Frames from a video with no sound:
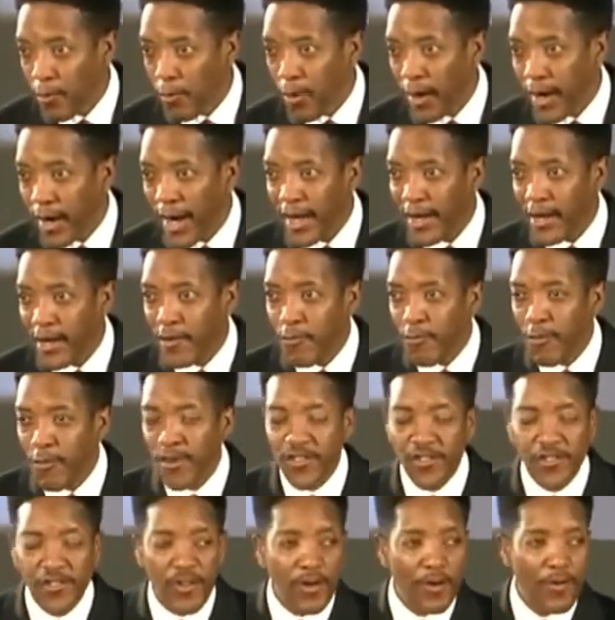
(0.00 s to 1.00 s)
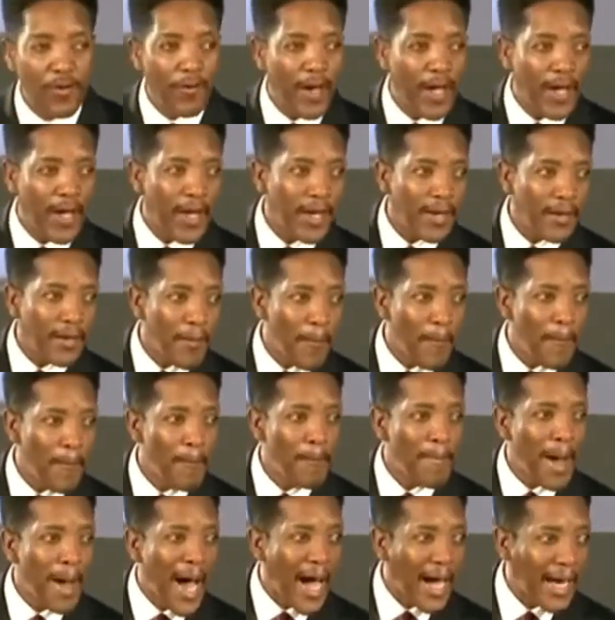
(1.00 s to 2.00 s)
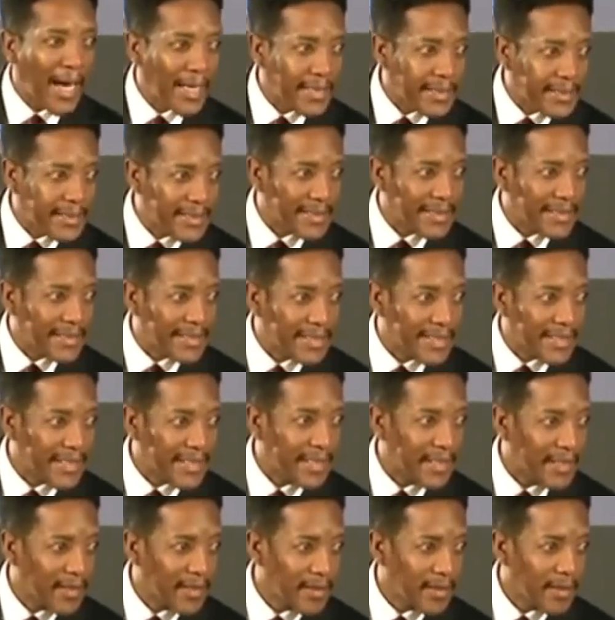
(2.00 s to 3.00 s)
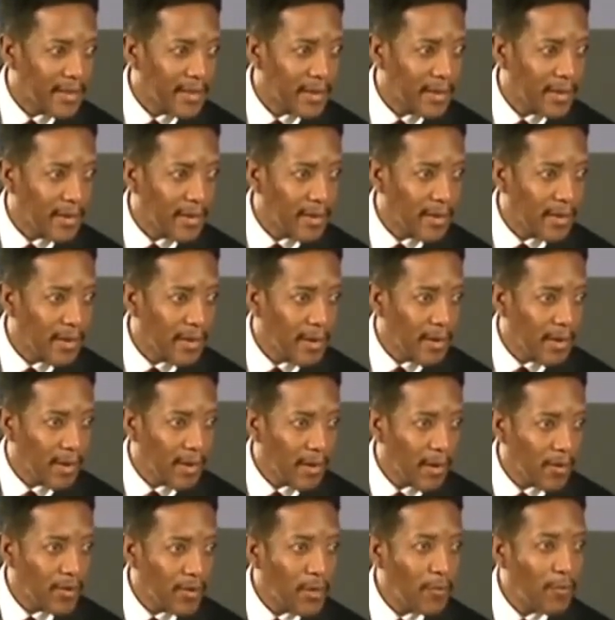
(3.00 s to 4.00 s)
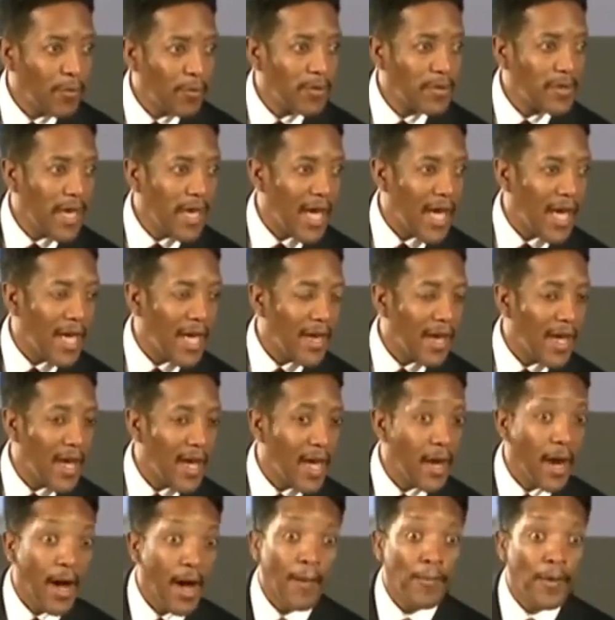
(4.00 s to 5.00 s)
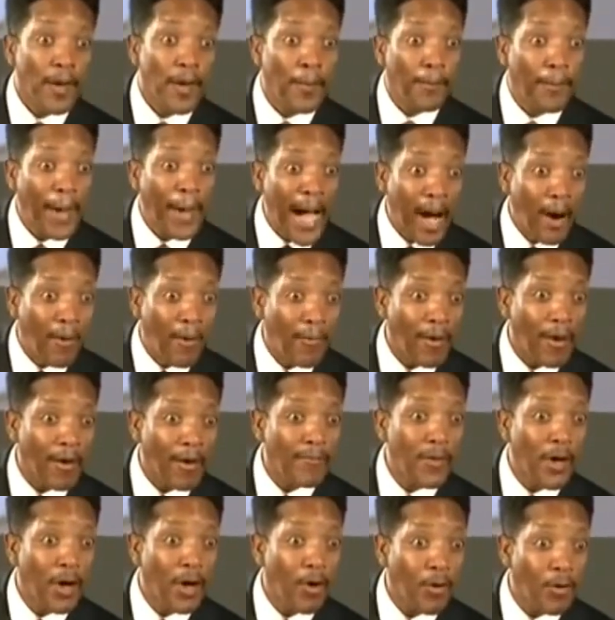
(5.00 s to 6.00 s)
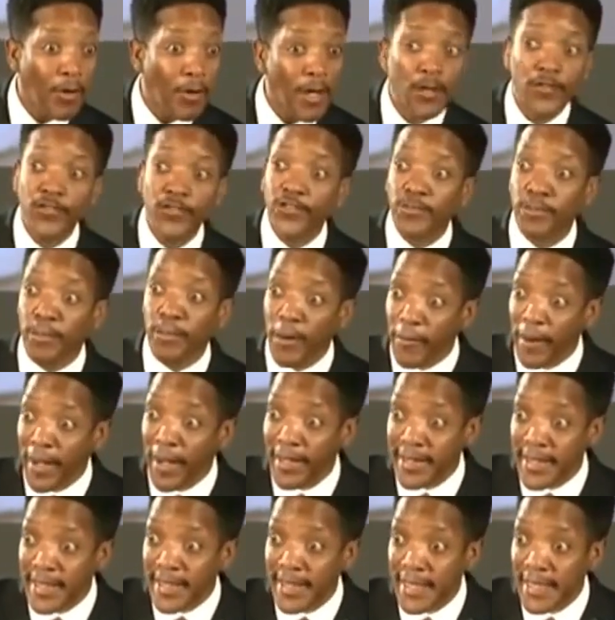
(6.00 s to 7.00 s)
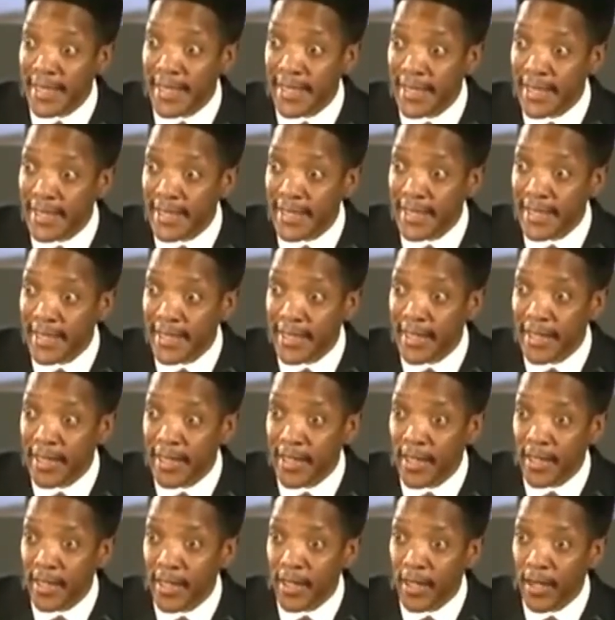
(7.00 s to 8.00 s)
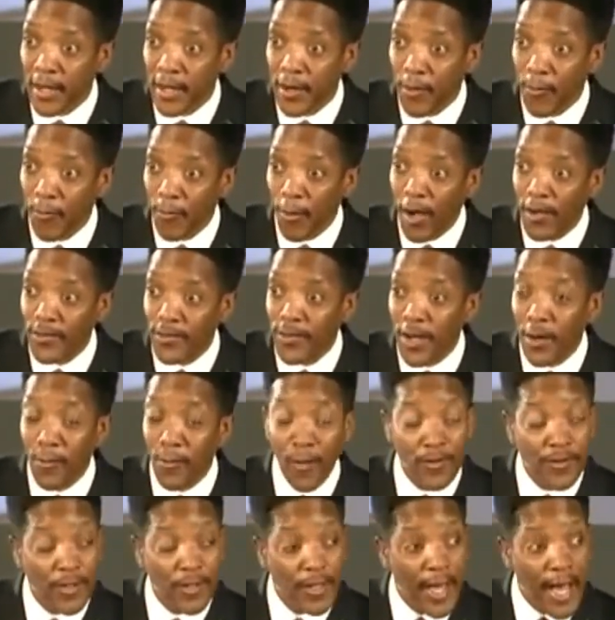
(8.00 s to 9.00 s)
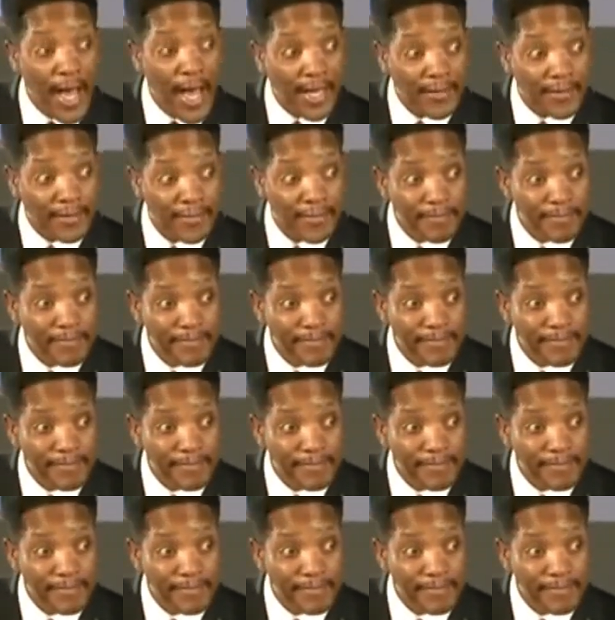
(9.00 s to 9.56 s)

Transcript: with a regenerated mind because he was led and under the power of the Holy Spirit. Was he or was he not?